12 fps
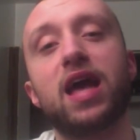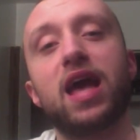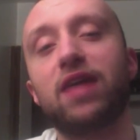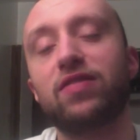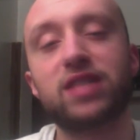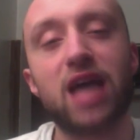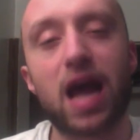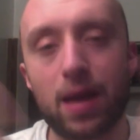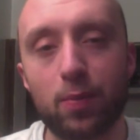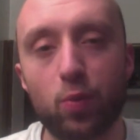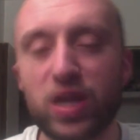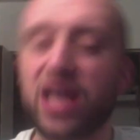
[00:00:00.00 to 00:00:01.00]
Every
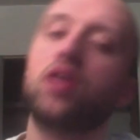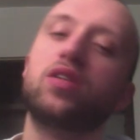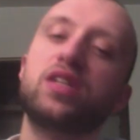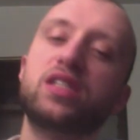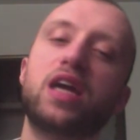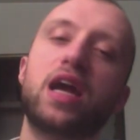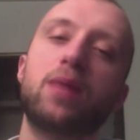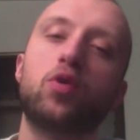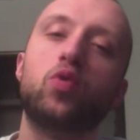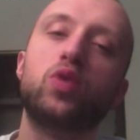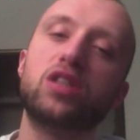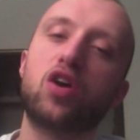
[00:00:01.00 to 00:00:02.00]
time we get on this camera,
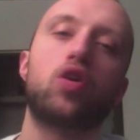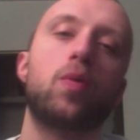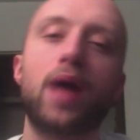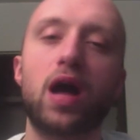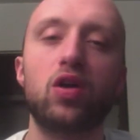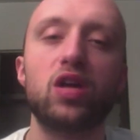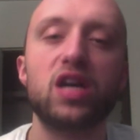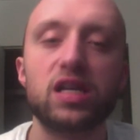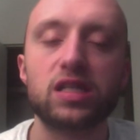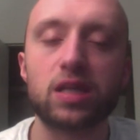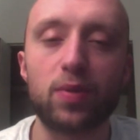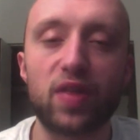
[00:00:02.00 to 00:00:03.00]
we talk about
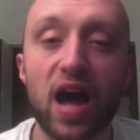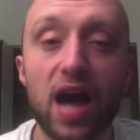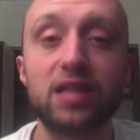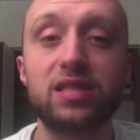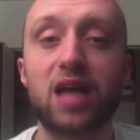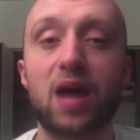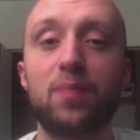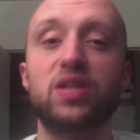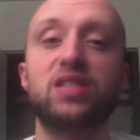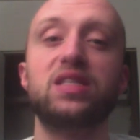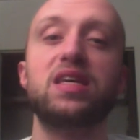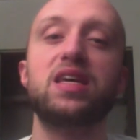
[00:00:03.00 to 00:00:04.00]
some of the hottest
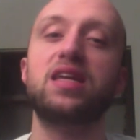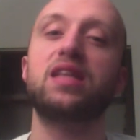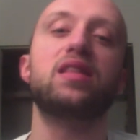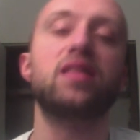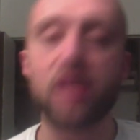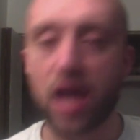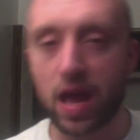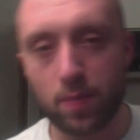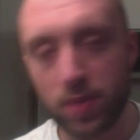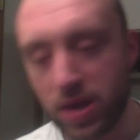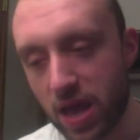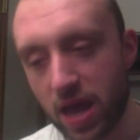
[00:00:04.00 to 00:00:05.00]
topics in the
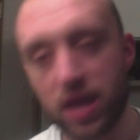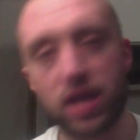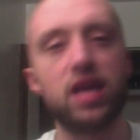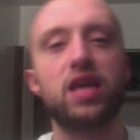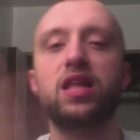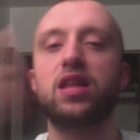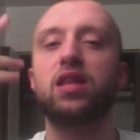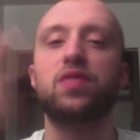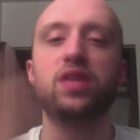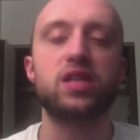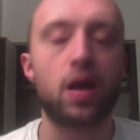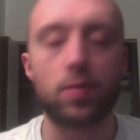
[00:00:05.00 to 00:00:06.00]
NBA, in
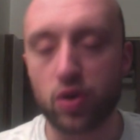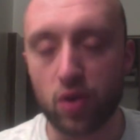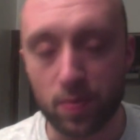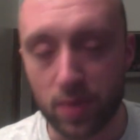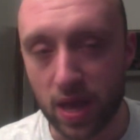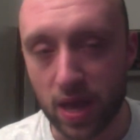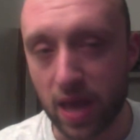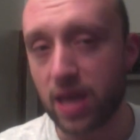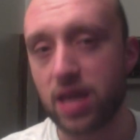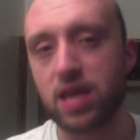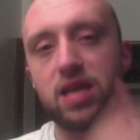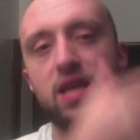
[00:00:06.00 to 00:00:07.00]
the WNBA,
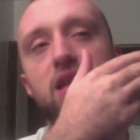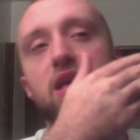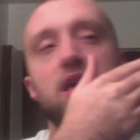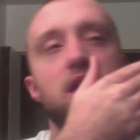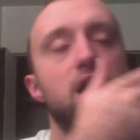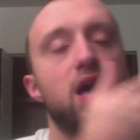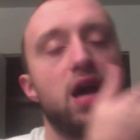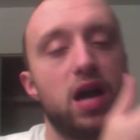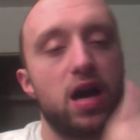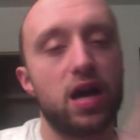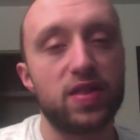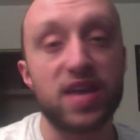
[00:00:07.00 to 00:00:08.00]
in
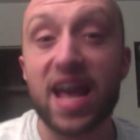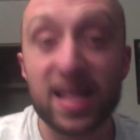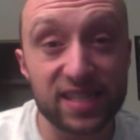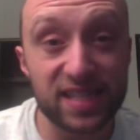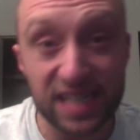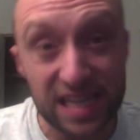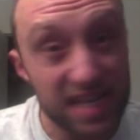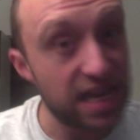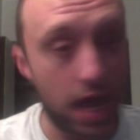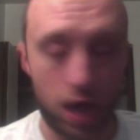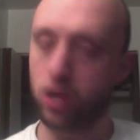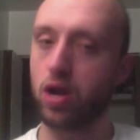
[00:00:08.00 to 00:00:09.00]
the
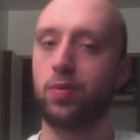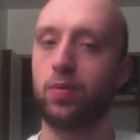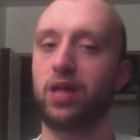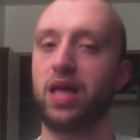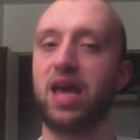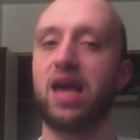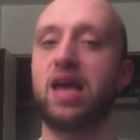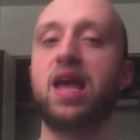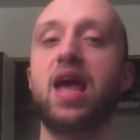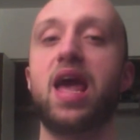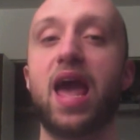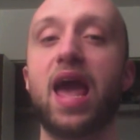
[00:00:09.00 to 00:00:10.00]
NCAA,
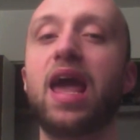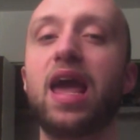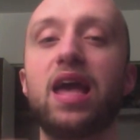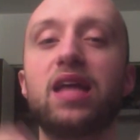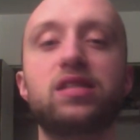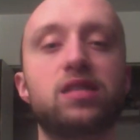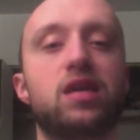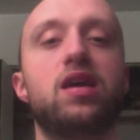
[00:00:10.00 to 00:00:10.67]
and